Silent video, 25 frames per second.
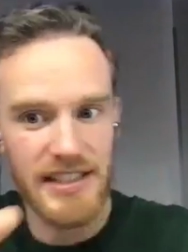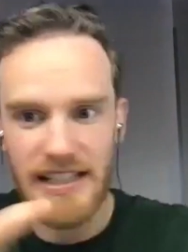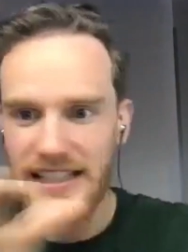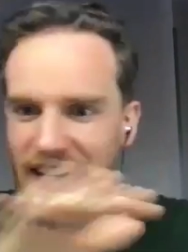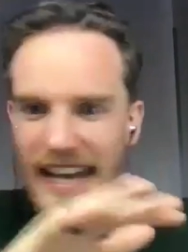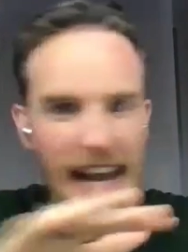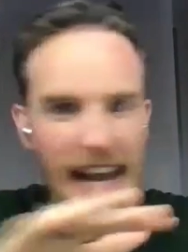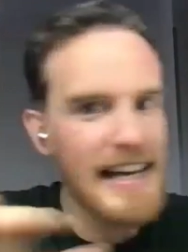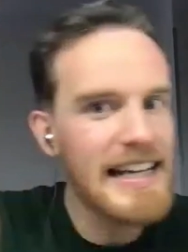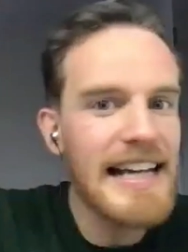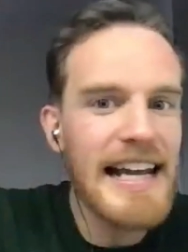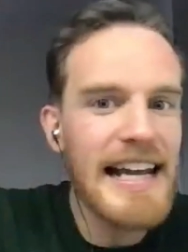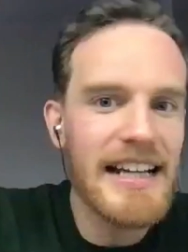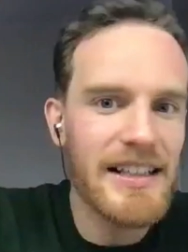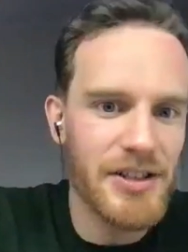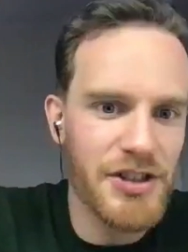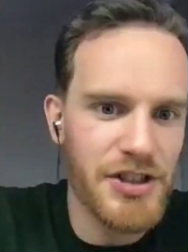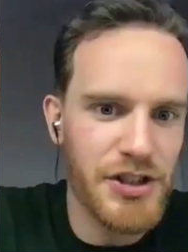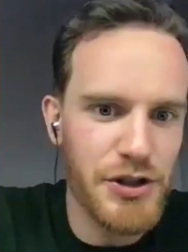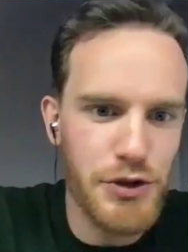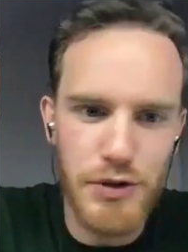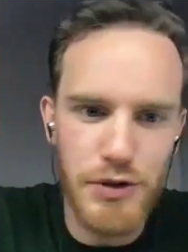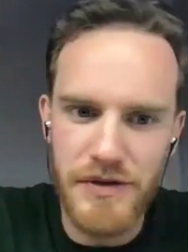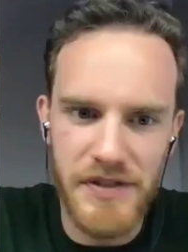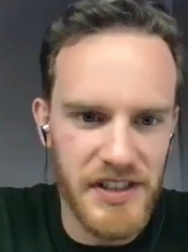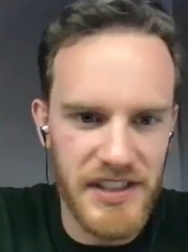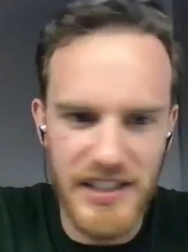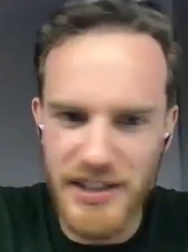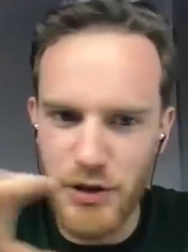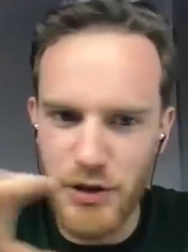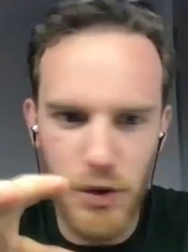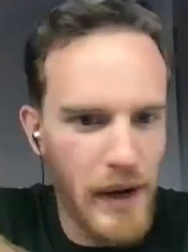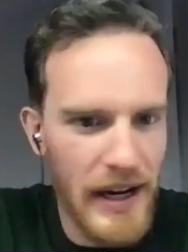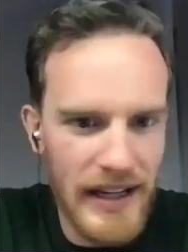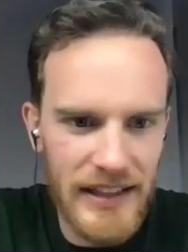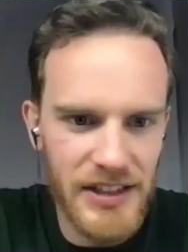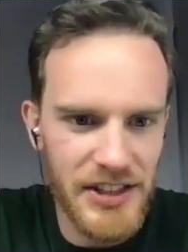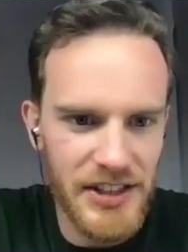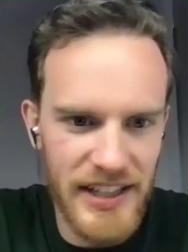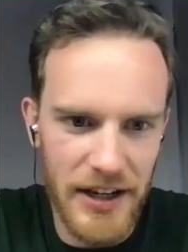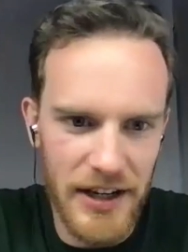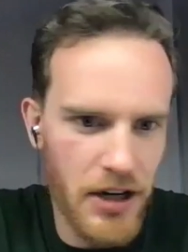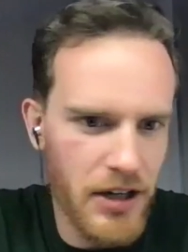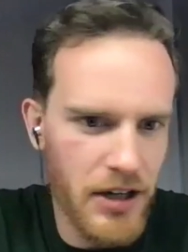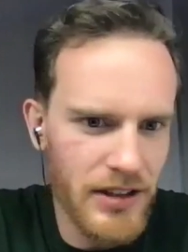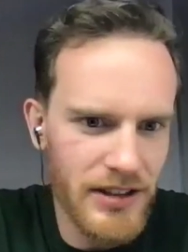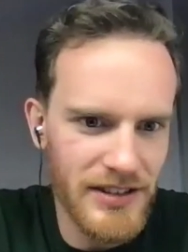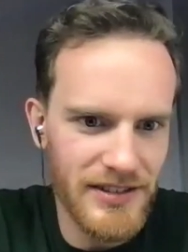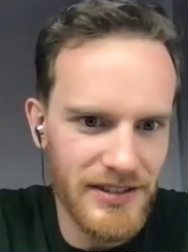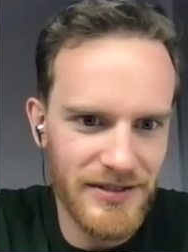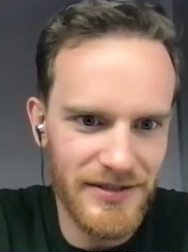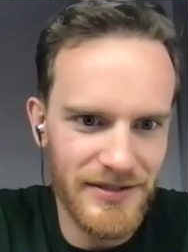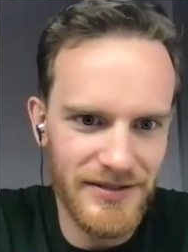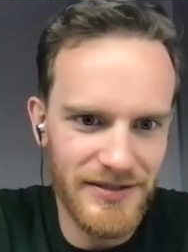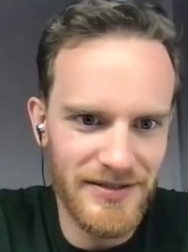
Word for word: study any English in university, no English at all?